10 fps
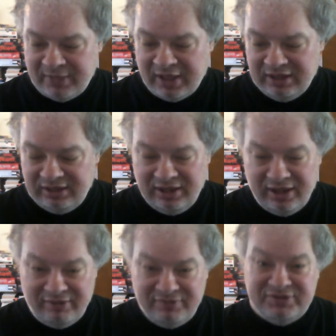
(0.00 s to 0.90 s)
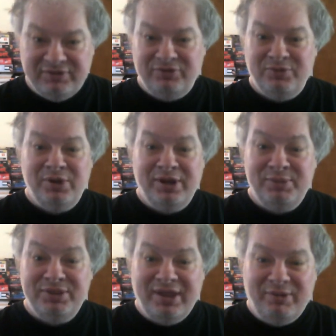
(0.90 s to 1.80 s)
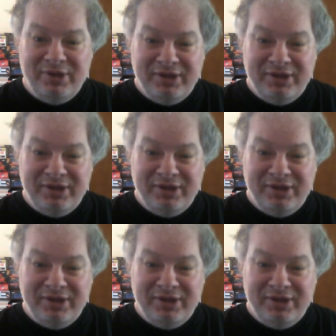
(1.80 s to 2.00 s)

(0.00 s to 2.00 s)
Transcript: loves, if you want to put it that way,